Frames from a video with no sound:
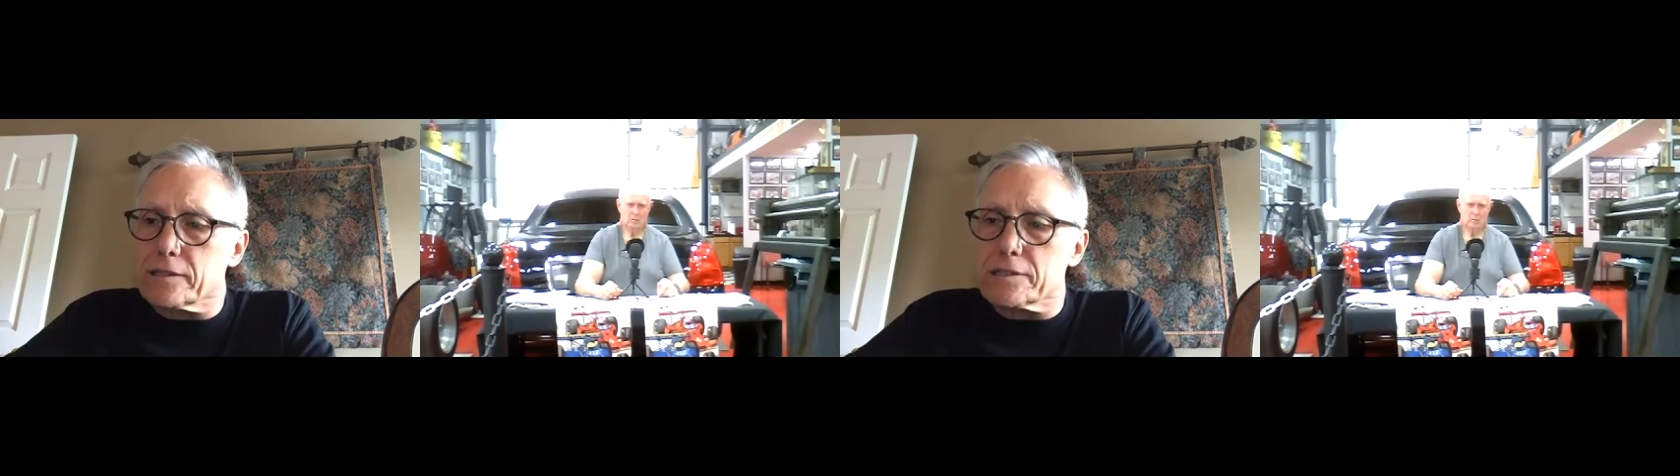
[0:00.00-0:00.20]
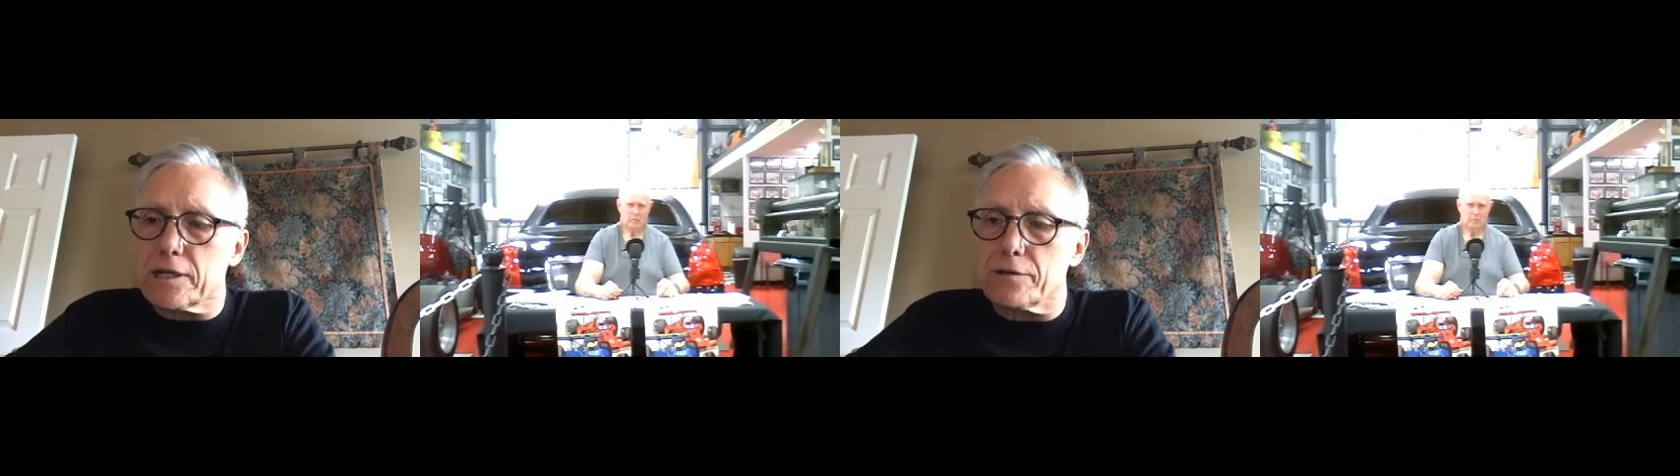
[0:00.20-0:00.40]

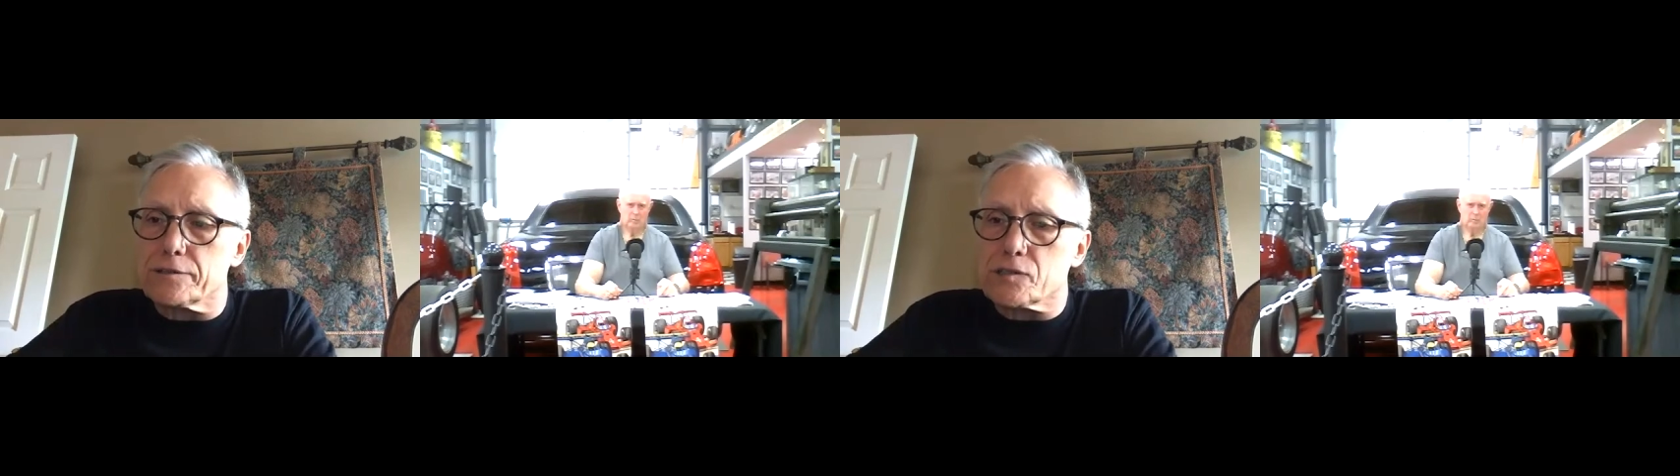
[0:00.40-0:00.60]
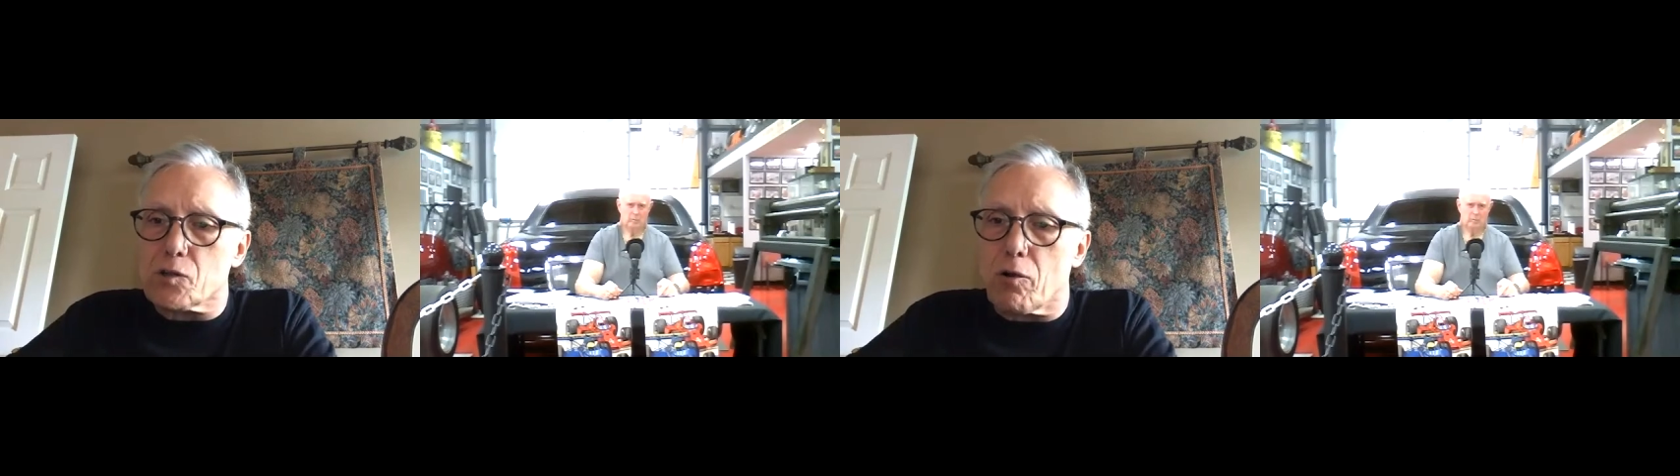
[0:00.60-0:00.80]
to tell
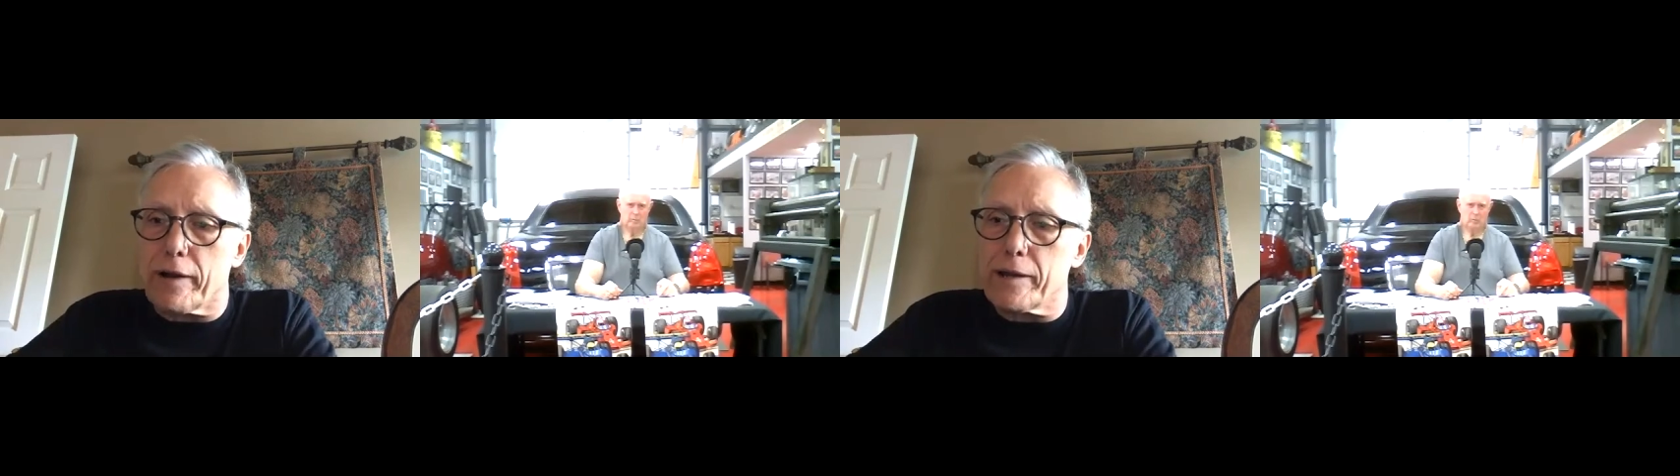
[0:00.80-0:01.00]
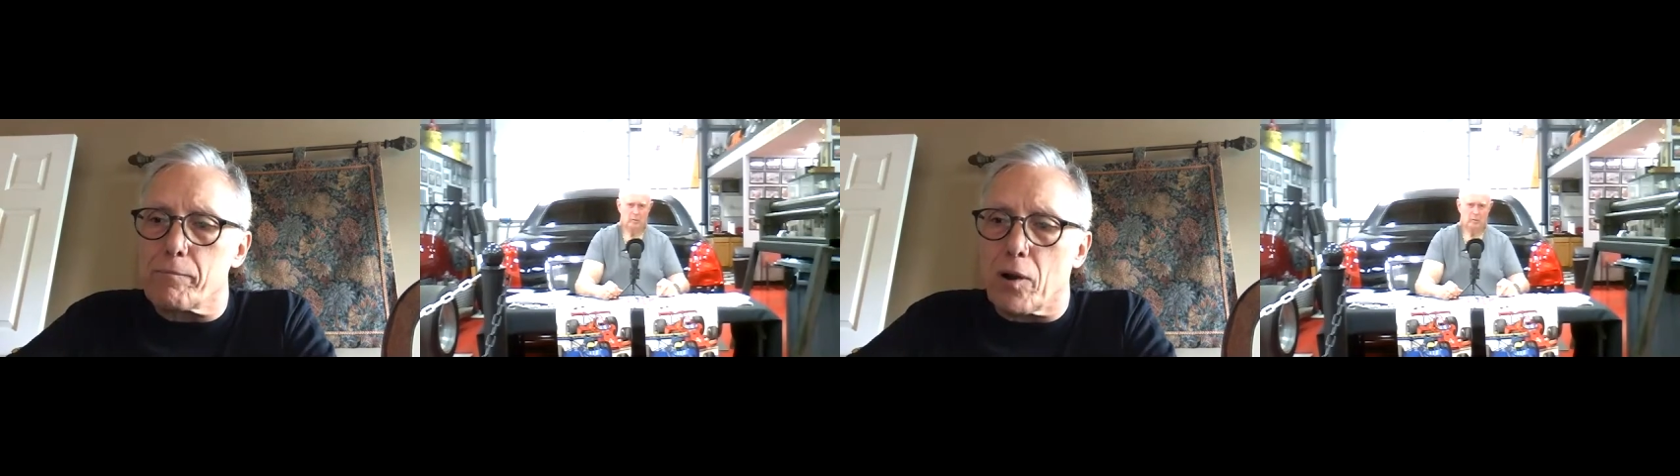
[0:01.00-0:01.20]
the
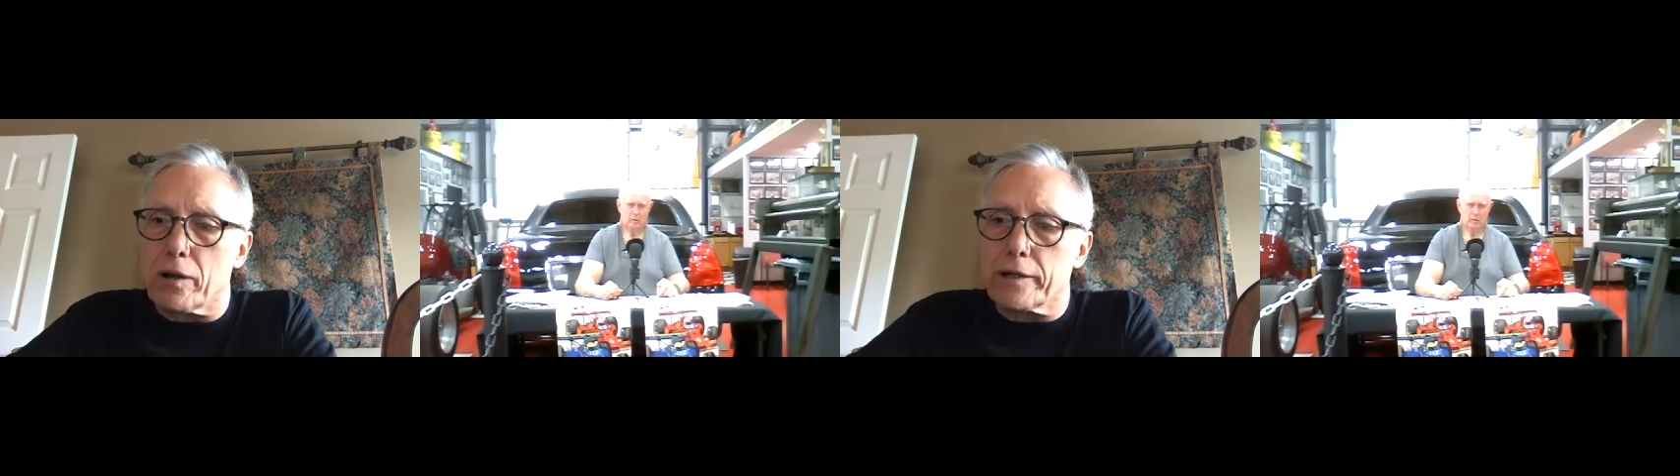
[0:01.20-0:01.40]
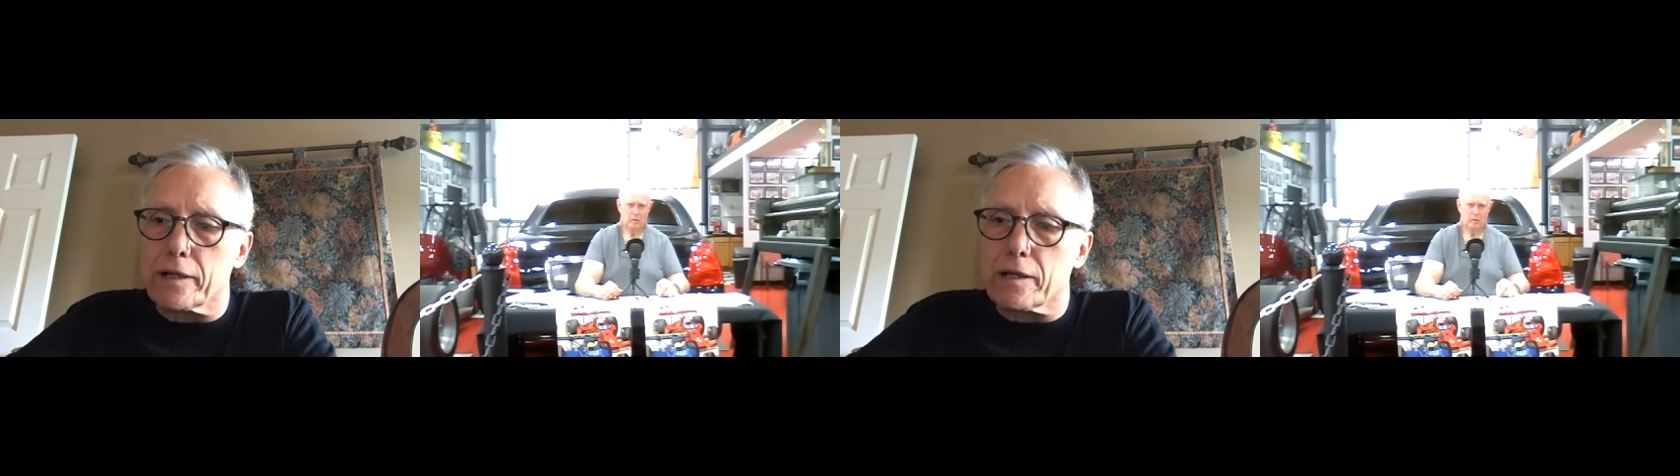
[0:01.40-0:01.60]
story of
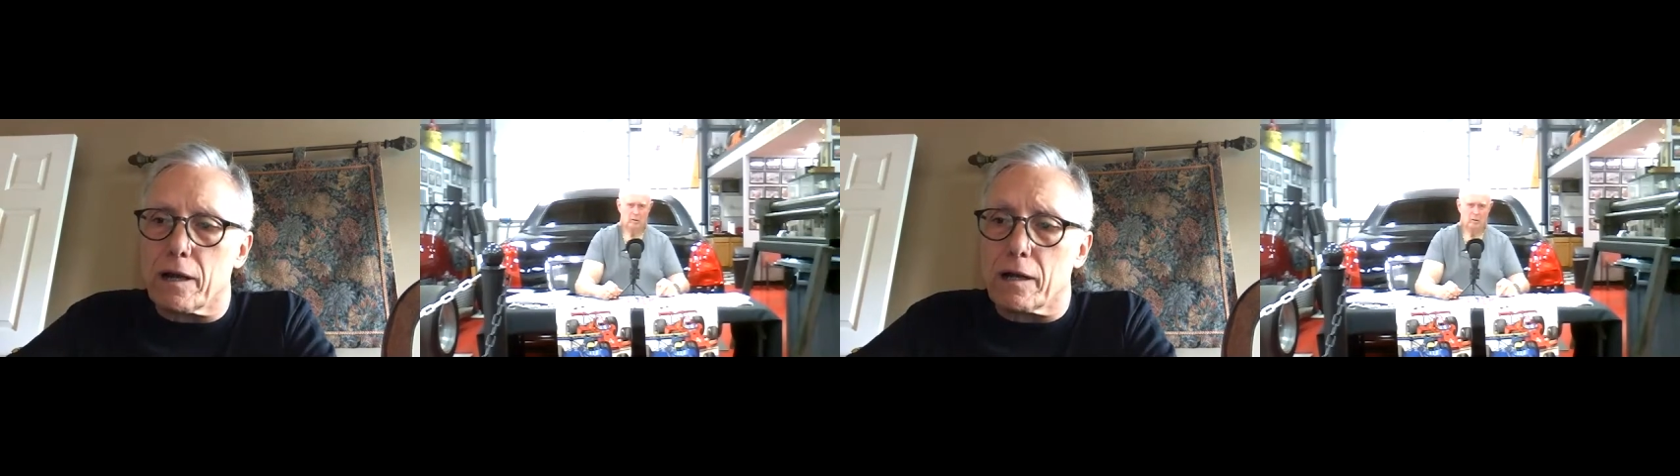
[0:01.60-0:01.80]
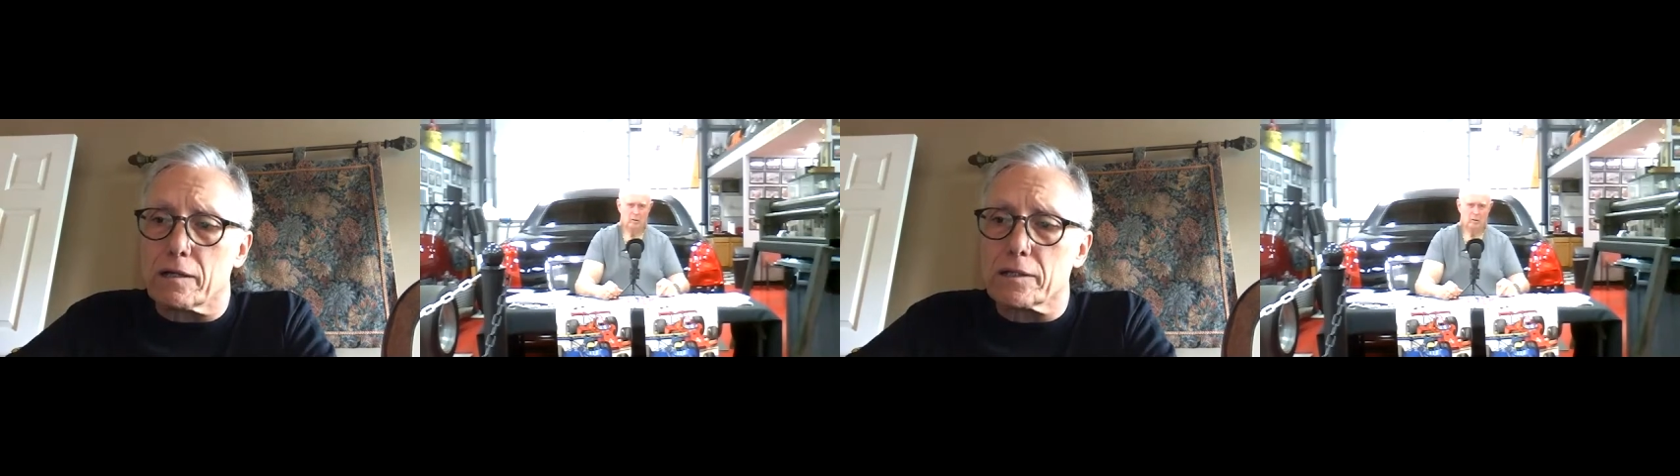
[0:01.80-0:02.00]
Barney and
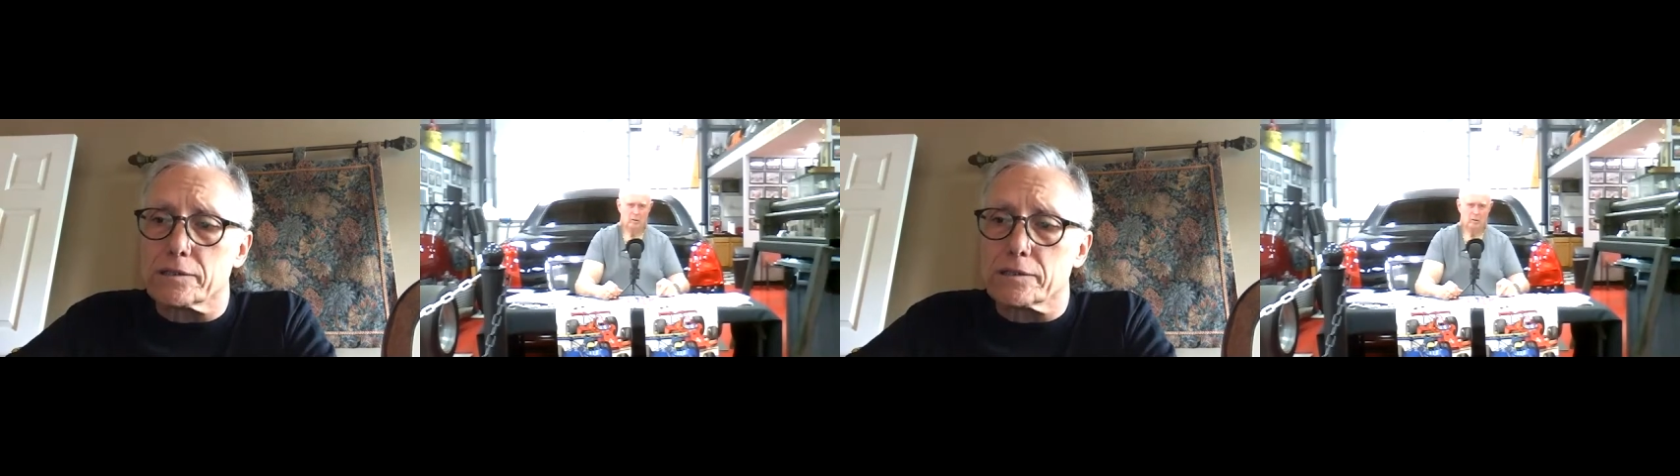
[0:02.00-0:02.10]
Carl,